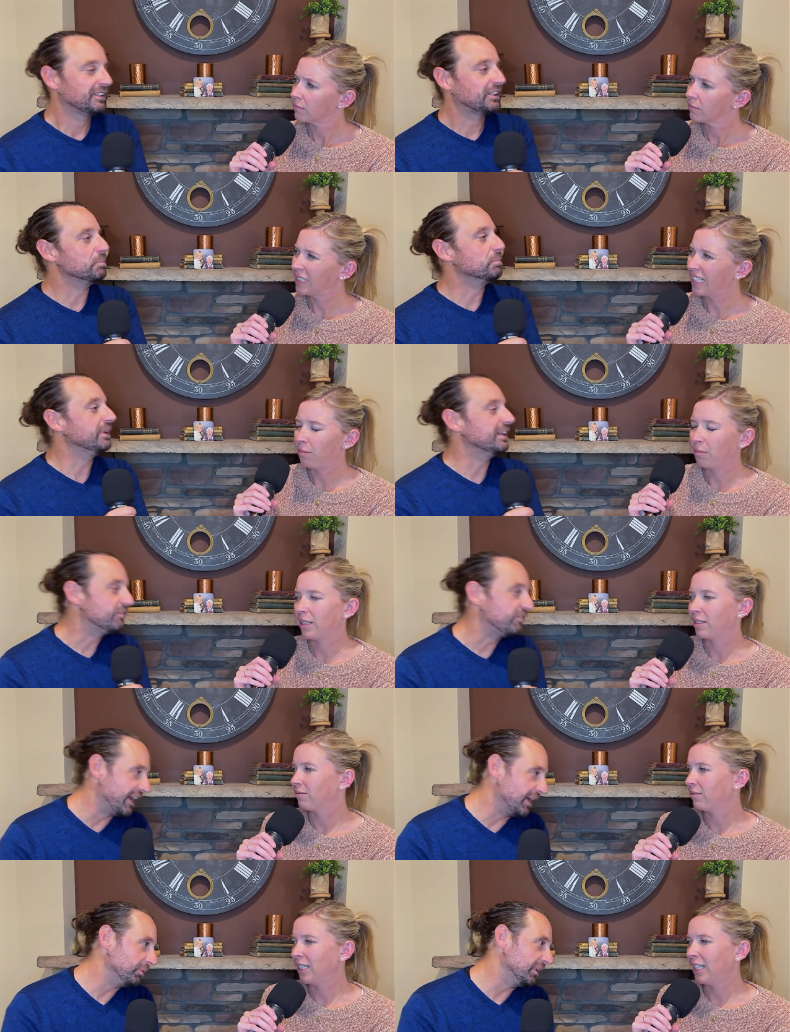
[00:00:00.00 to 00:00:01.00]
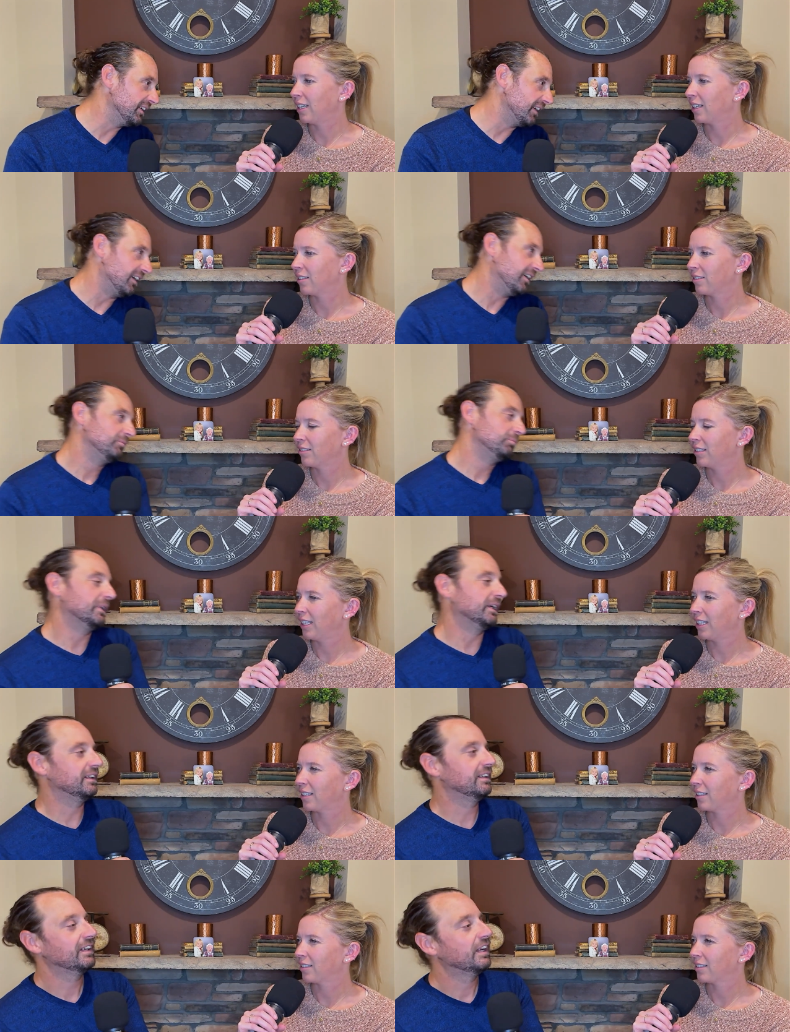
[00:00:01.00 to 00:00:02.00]
Speaker 1: Complete family yeah, and all, but
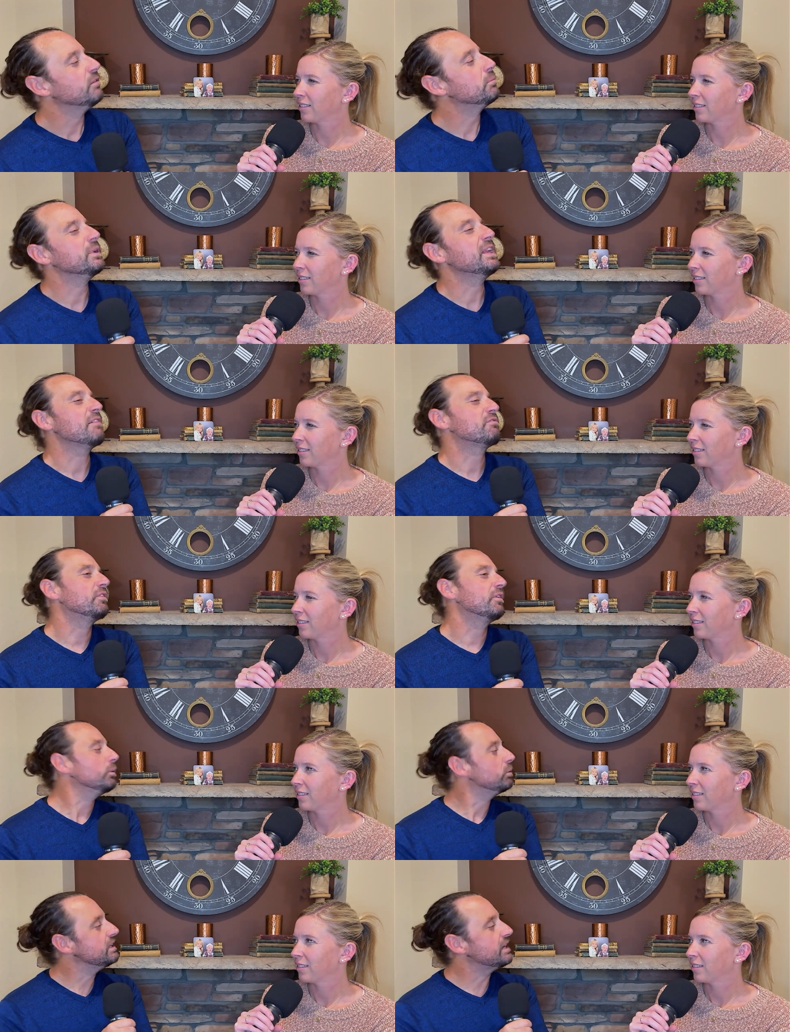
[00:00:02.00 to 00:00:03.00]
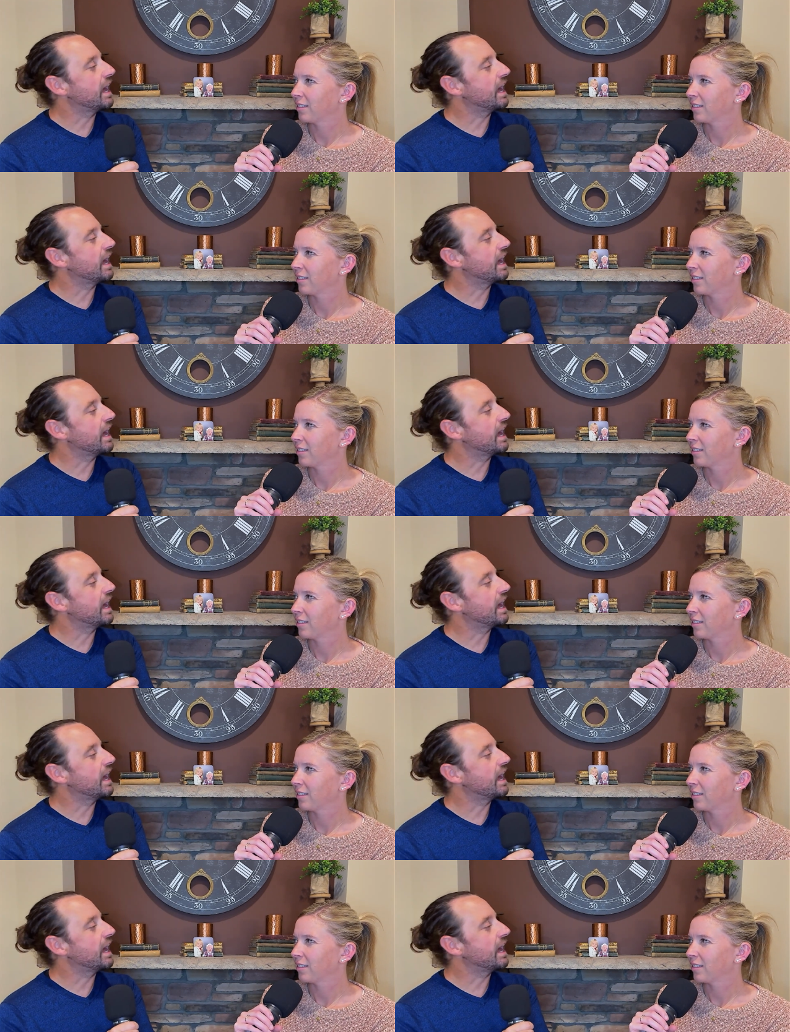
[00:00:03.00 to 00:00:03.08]
yeah. but not for the re.